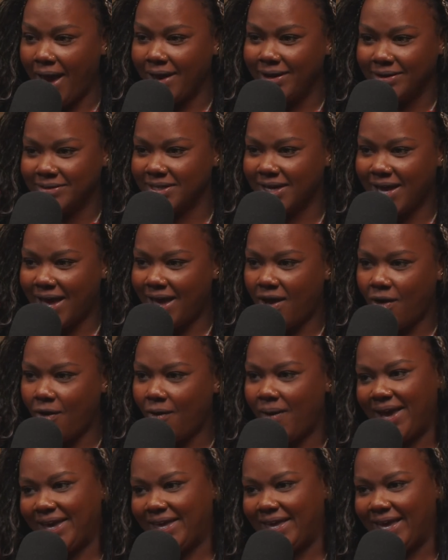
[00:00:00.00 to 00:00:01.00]
I was like,
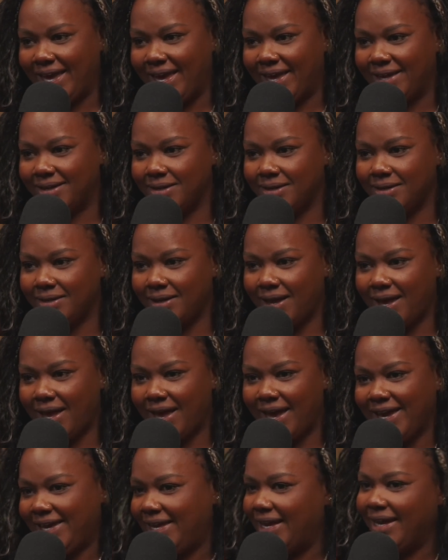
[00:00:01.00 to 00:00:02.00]

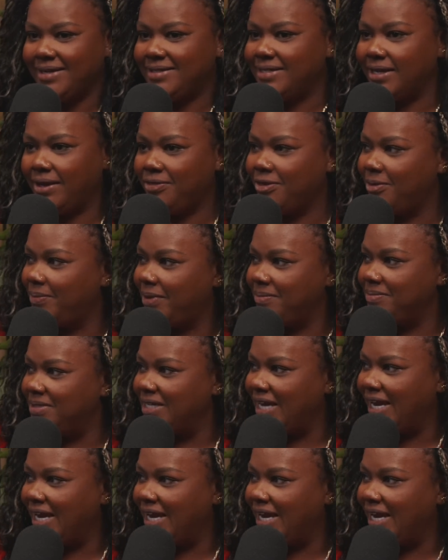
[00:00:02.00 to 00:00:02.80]
I can't tell them I'm